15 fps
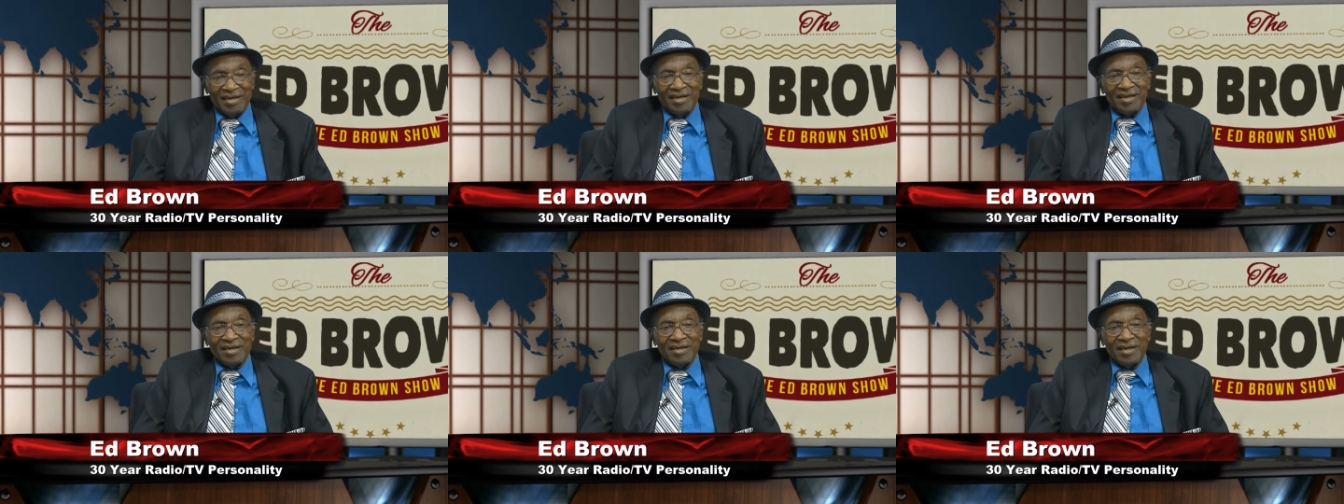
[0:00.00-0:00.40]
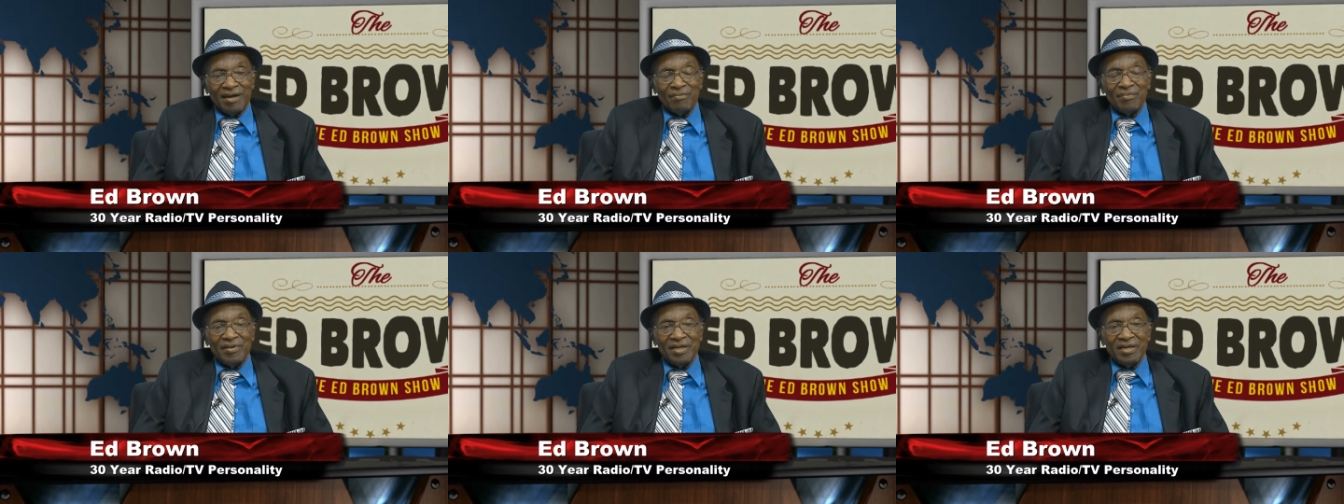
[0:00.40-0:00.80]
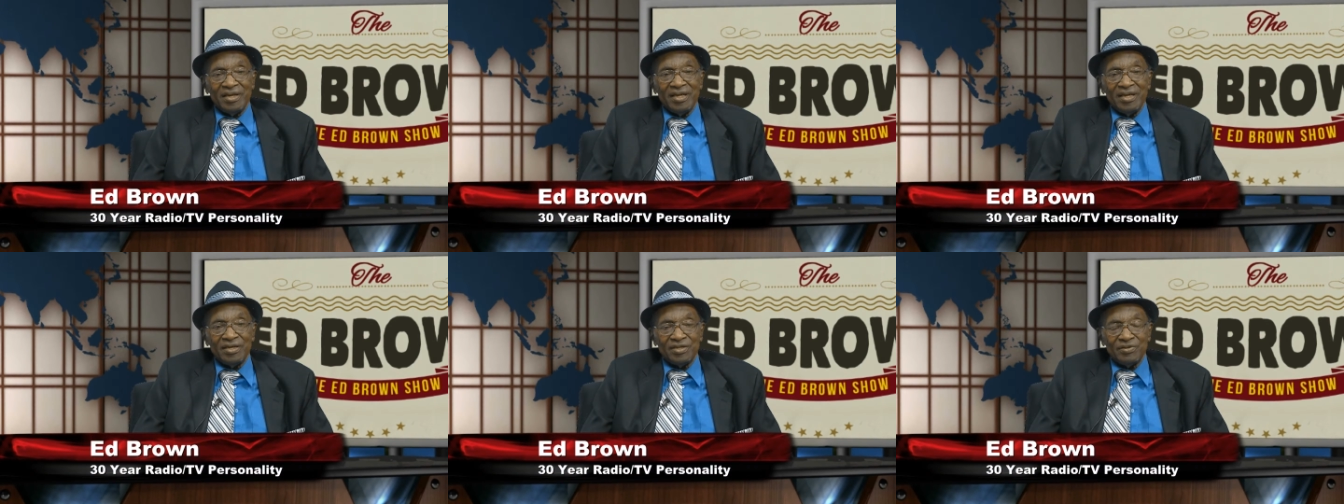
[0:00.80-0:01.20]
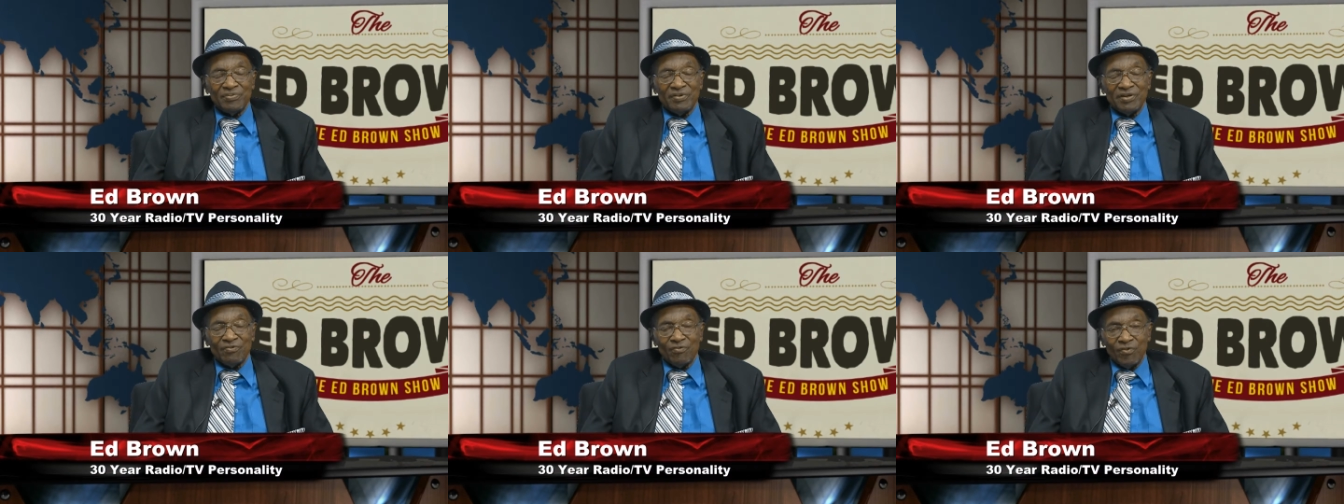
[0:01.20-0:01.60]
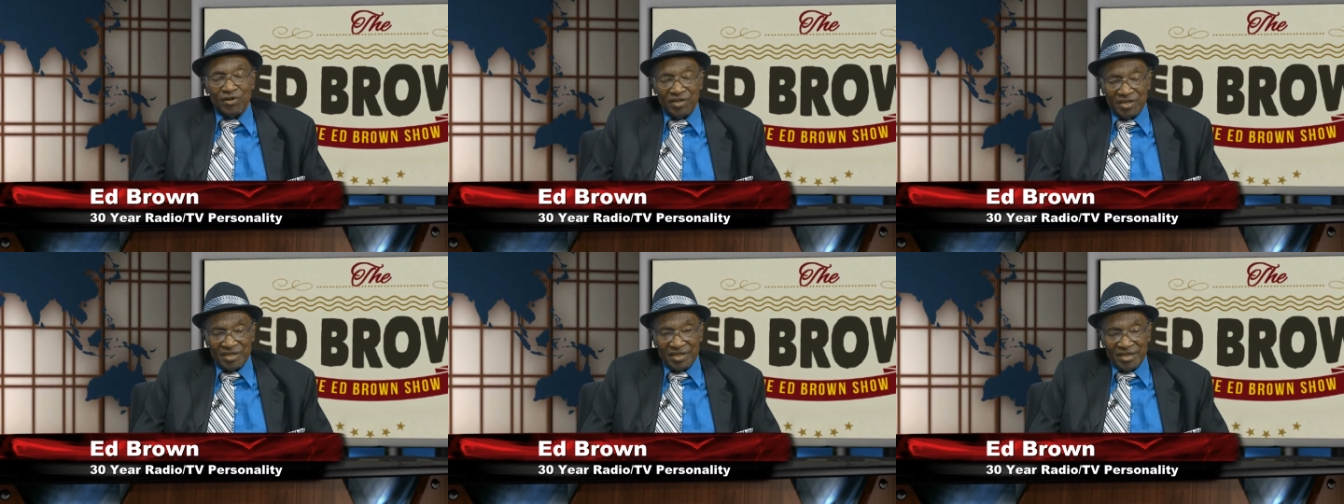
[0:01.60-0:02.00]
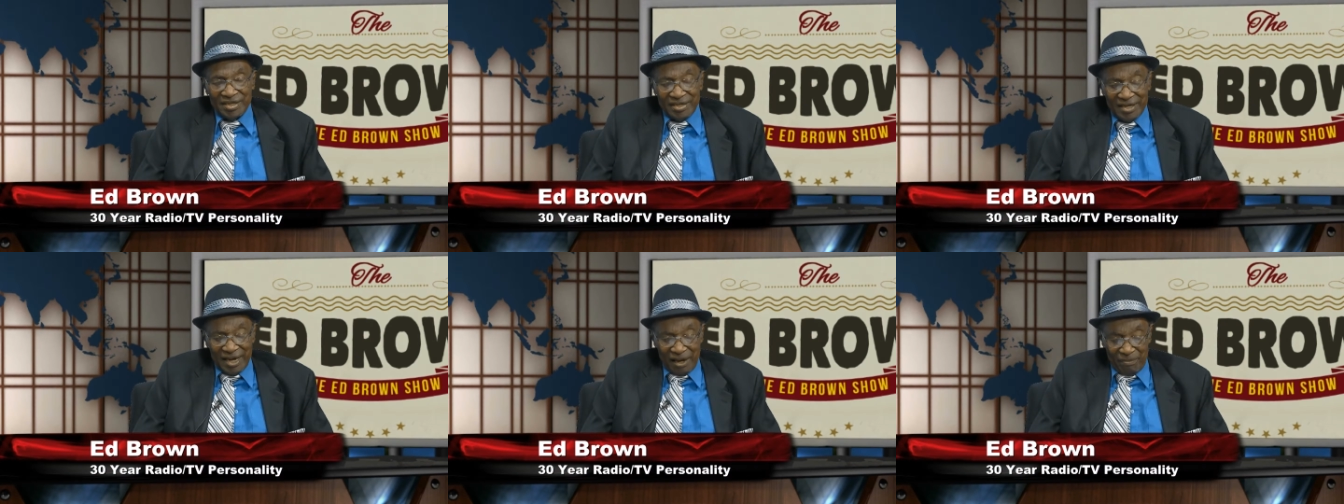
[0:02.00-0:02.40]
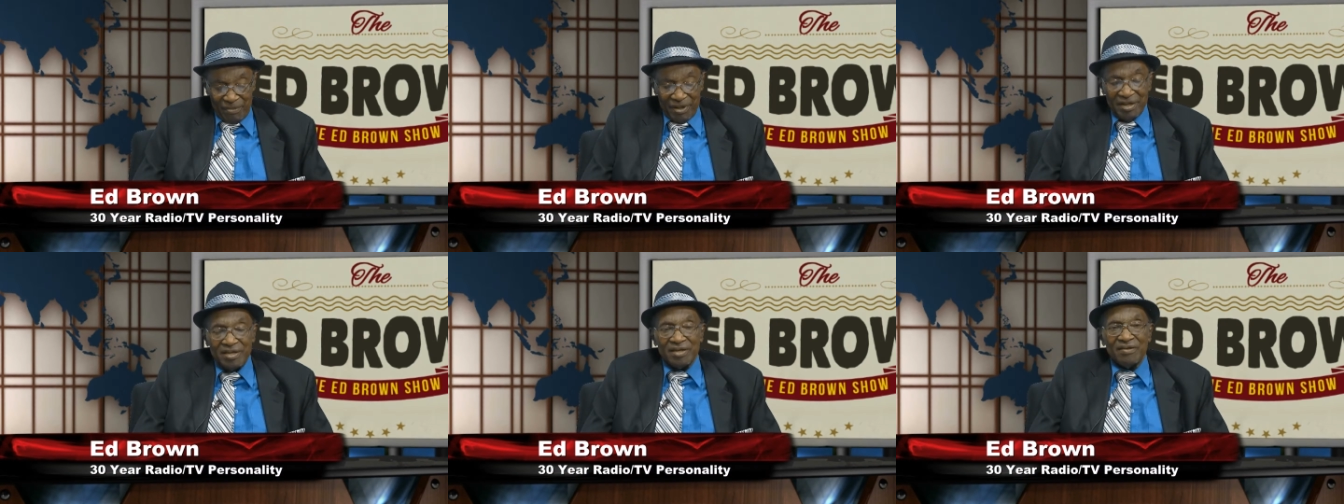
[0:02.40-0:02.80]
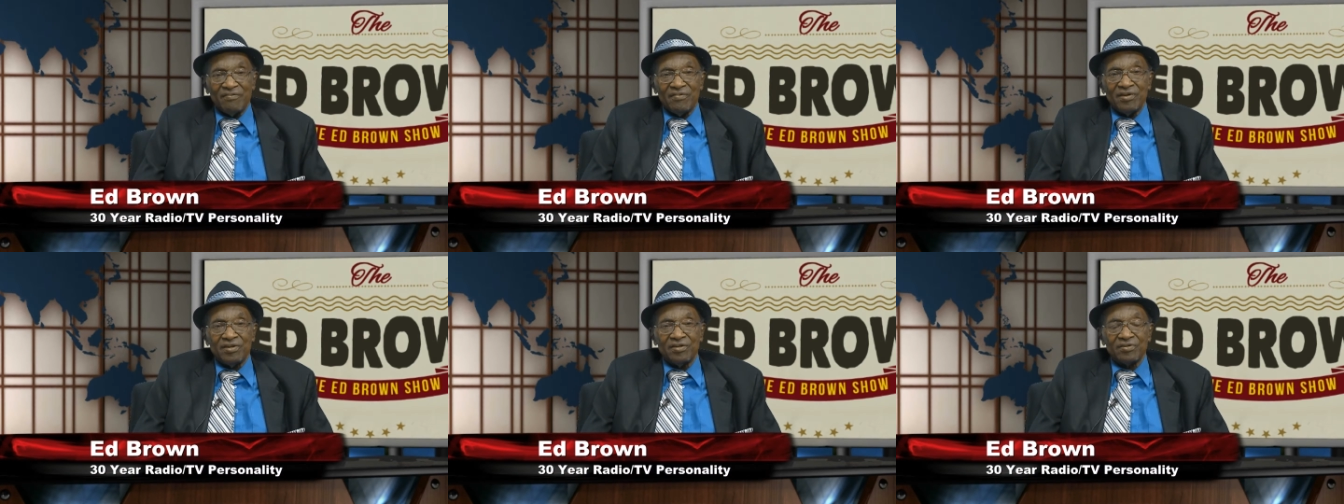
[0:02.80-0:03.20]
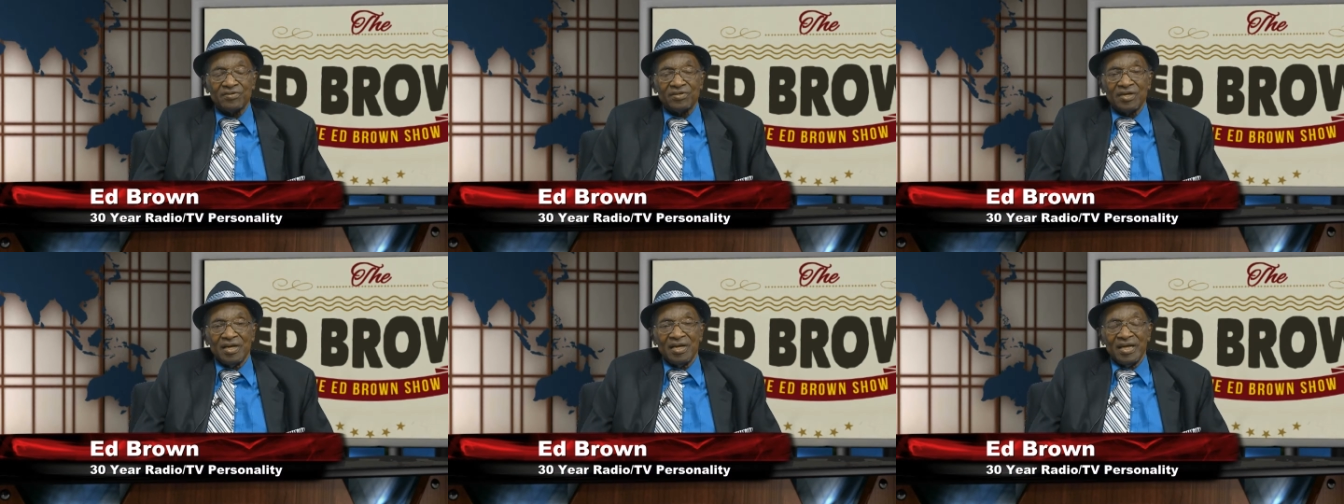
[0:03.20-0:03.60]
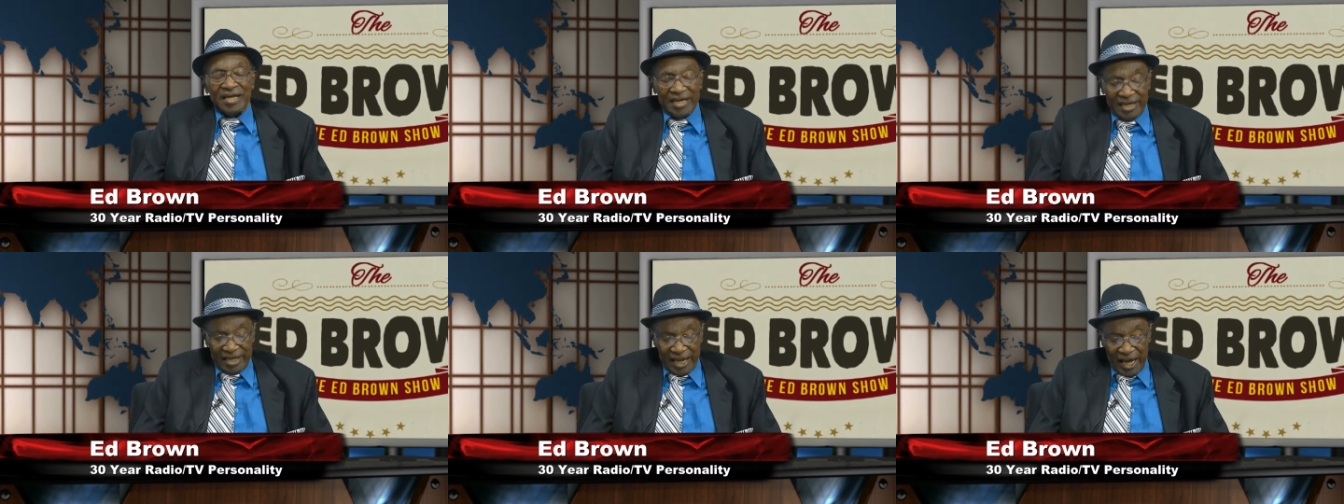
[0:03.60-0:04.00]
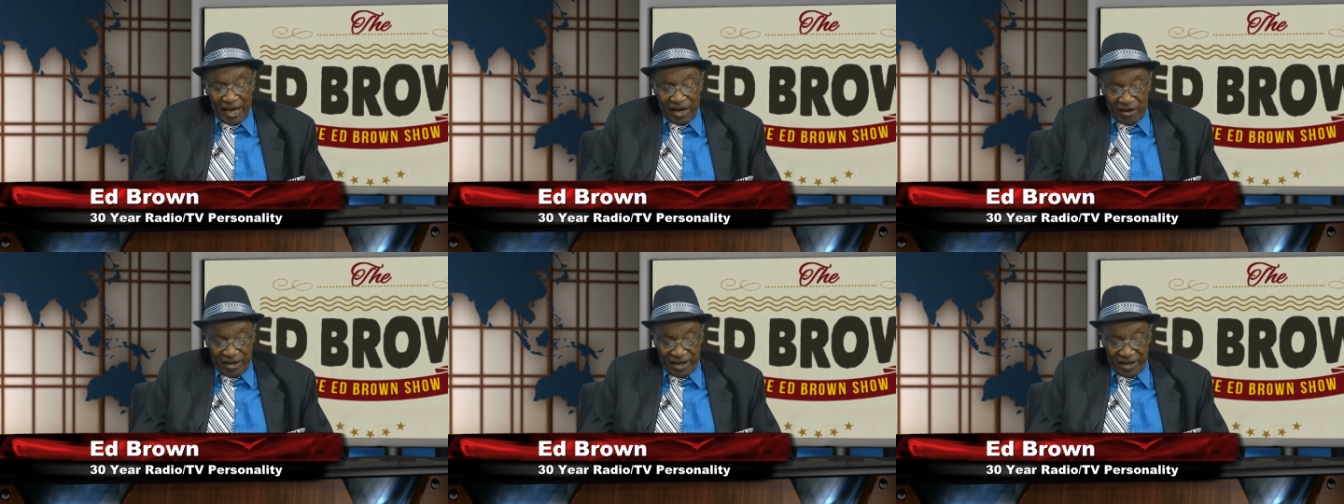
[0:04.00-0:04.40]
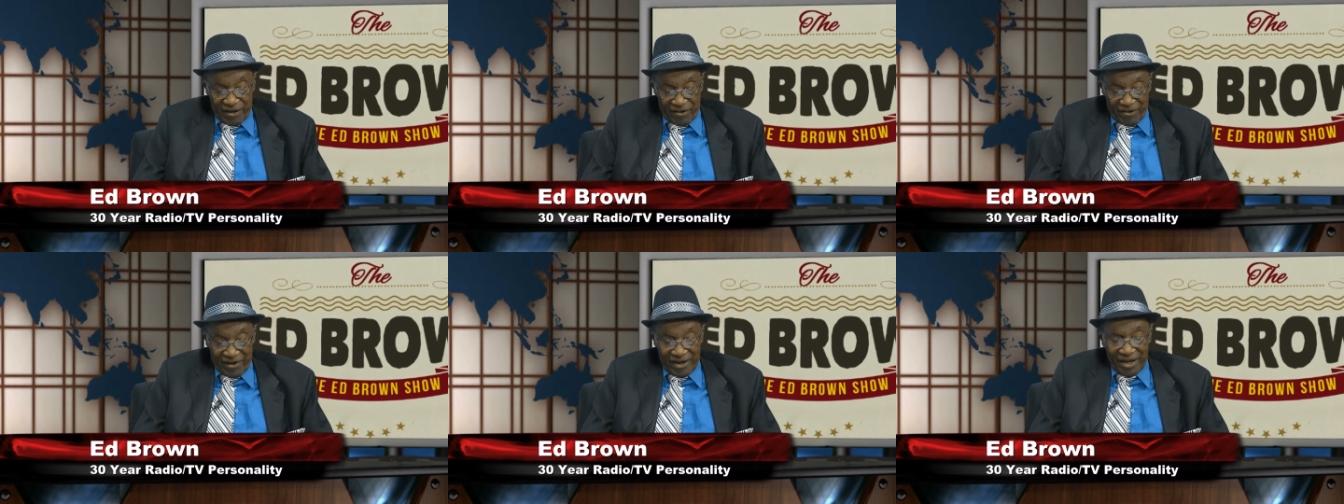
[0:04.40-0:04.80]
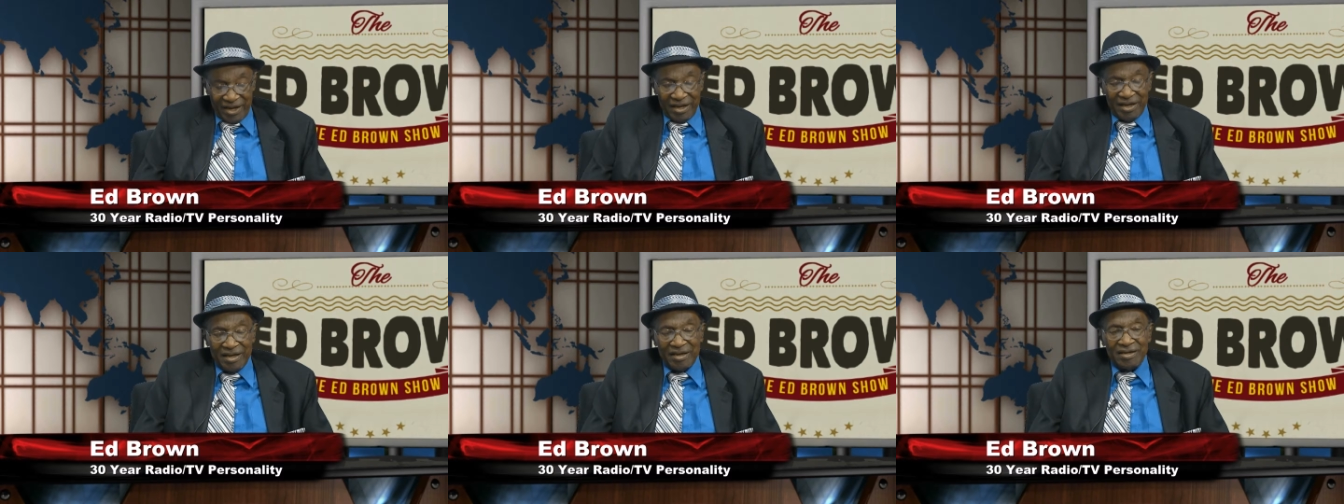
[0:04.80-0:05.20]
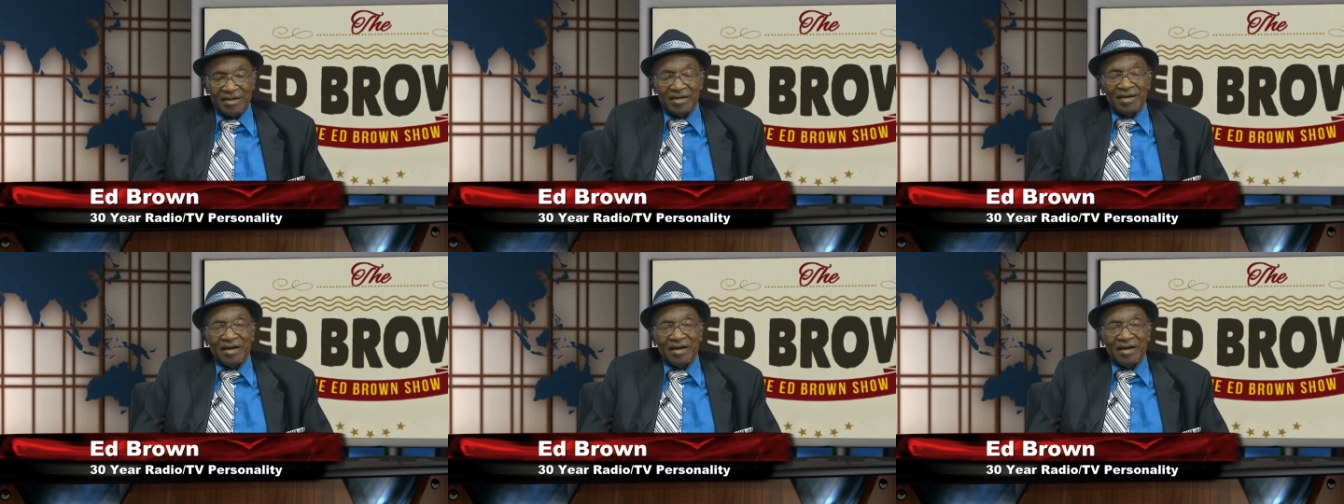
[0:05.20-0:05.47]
And I mean, he's been one of the top individuals in our area here.